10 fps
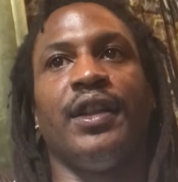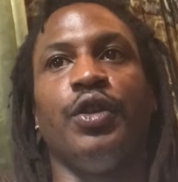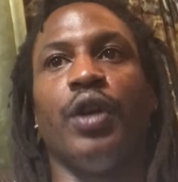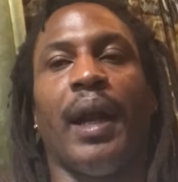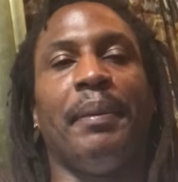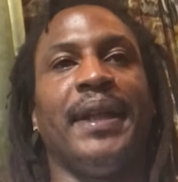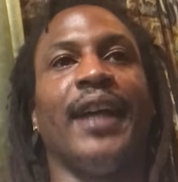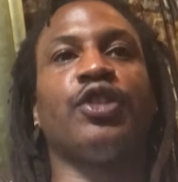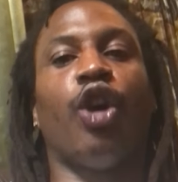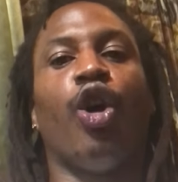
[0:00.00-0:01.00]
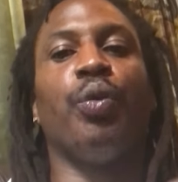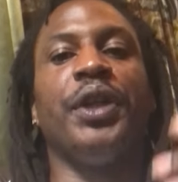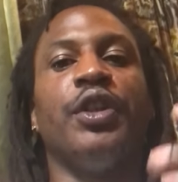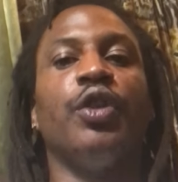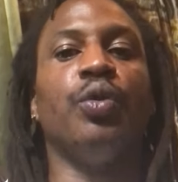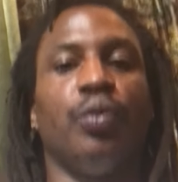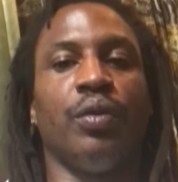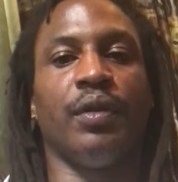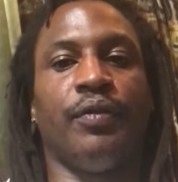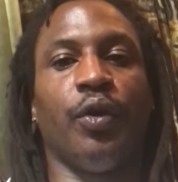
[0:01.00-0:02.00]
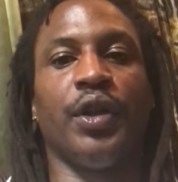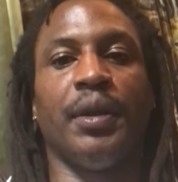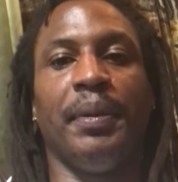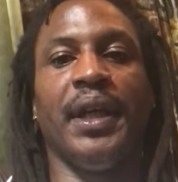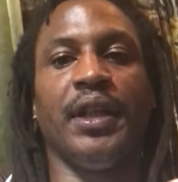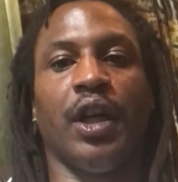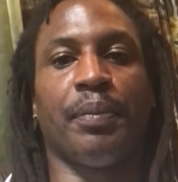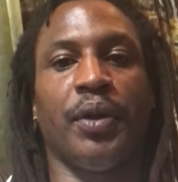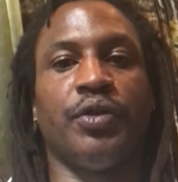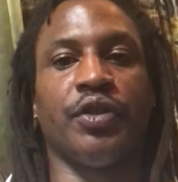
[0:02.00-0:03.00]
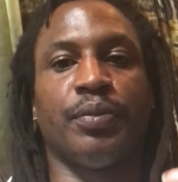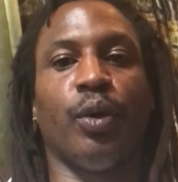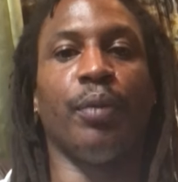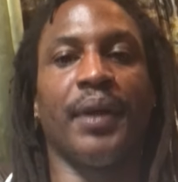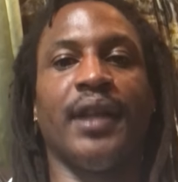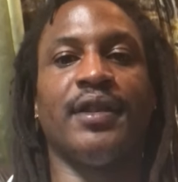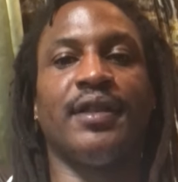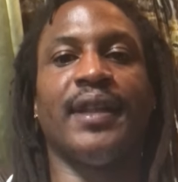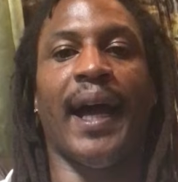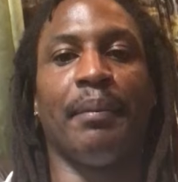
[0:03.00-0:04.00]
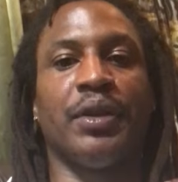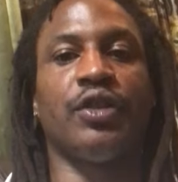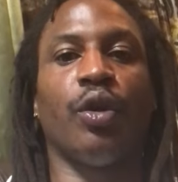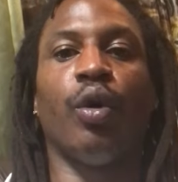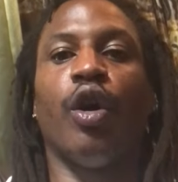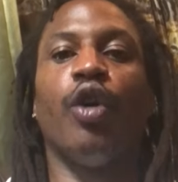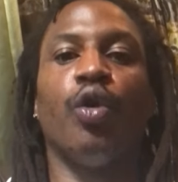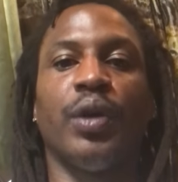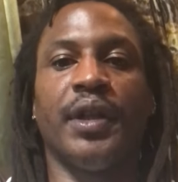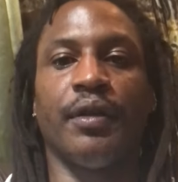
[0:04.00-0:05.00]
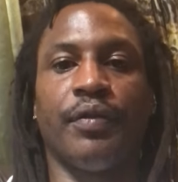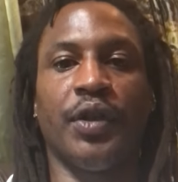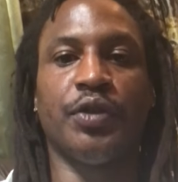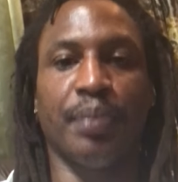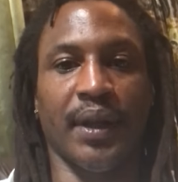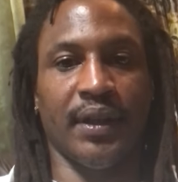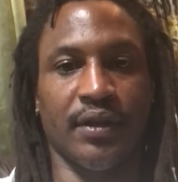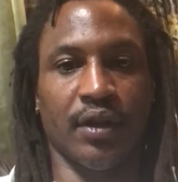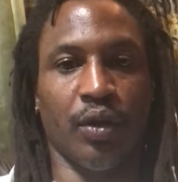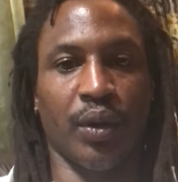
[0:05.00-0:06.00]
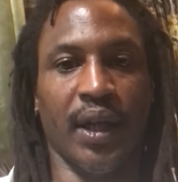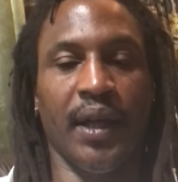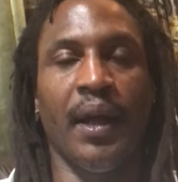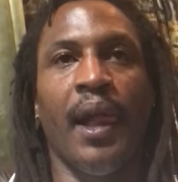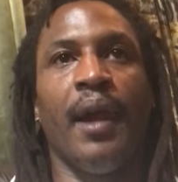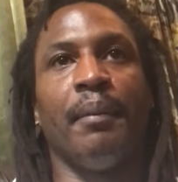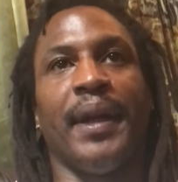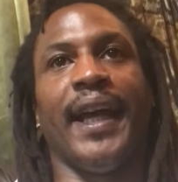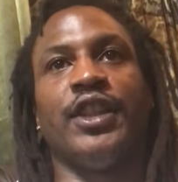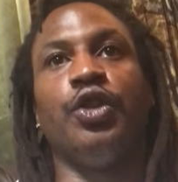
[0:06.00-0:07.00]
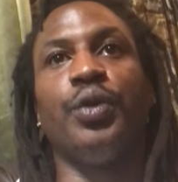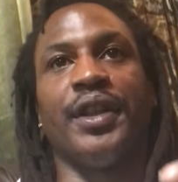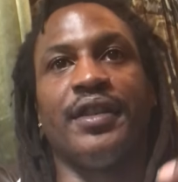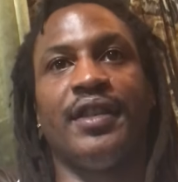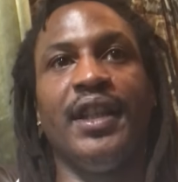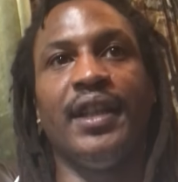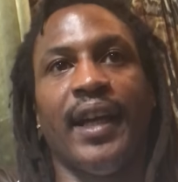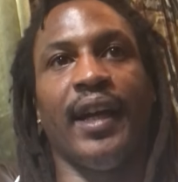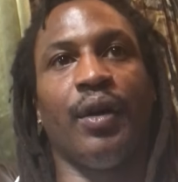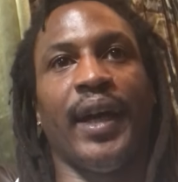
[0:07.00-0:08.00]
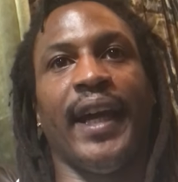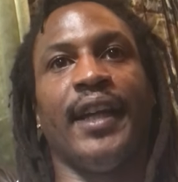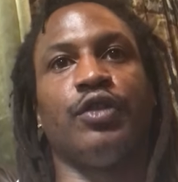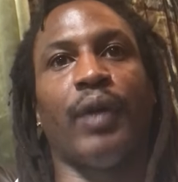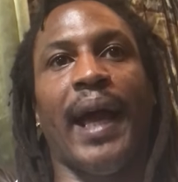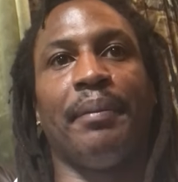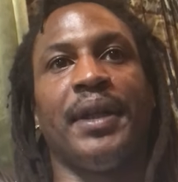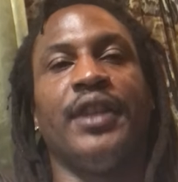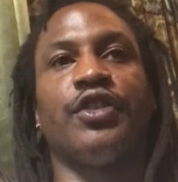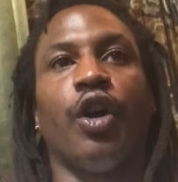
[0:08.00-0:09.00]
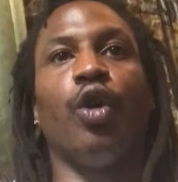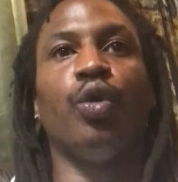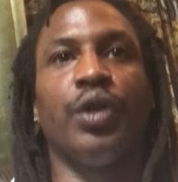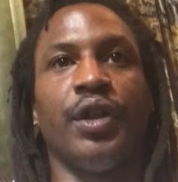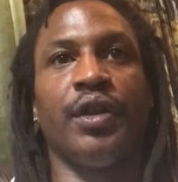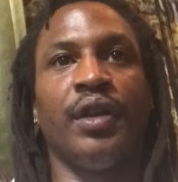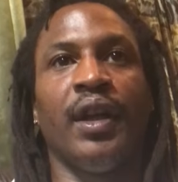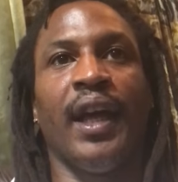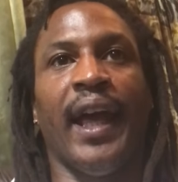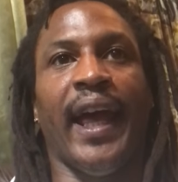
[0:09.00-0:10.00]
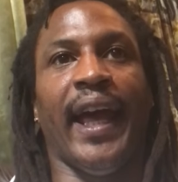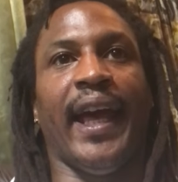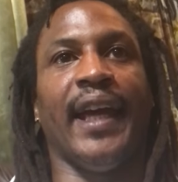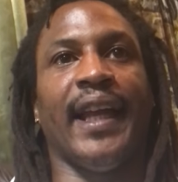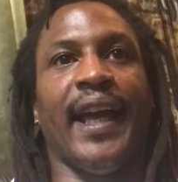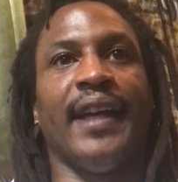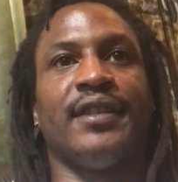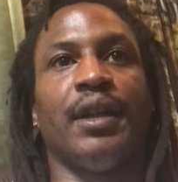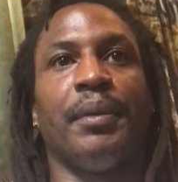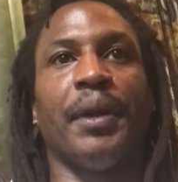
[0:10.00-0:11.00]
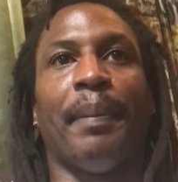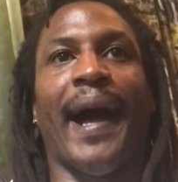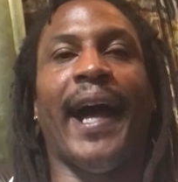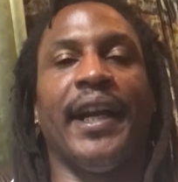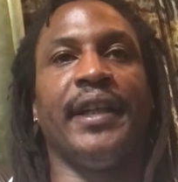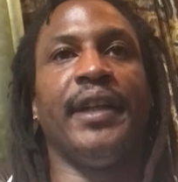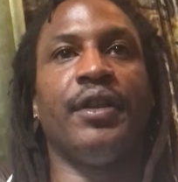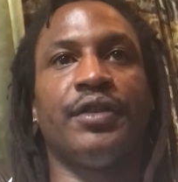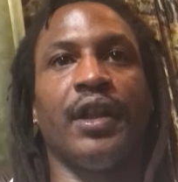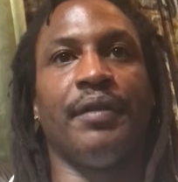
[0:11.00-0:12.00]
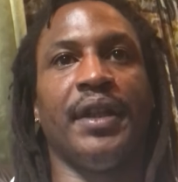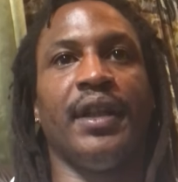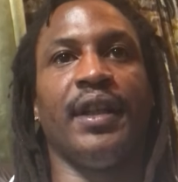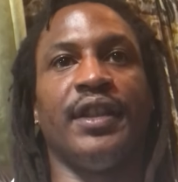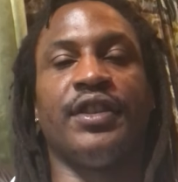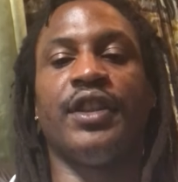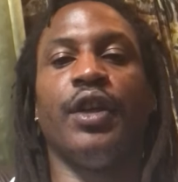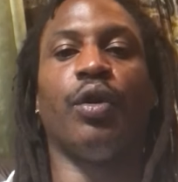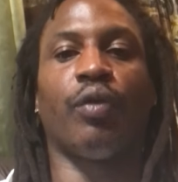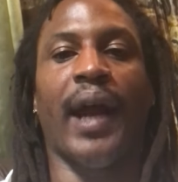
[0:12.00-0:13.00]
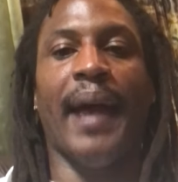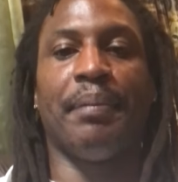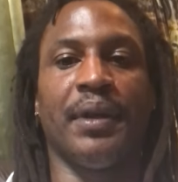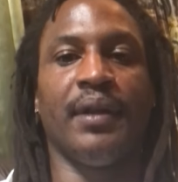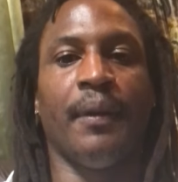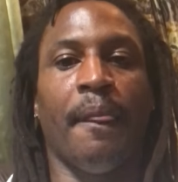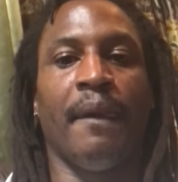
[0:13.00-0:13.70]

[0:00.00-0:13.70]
you know what I mean? That's all we knew for it to be a young person sport because it's not but so old in the first place, okay? But as you can see now, as rap gets older and as some of the pioneers of it is still rapping,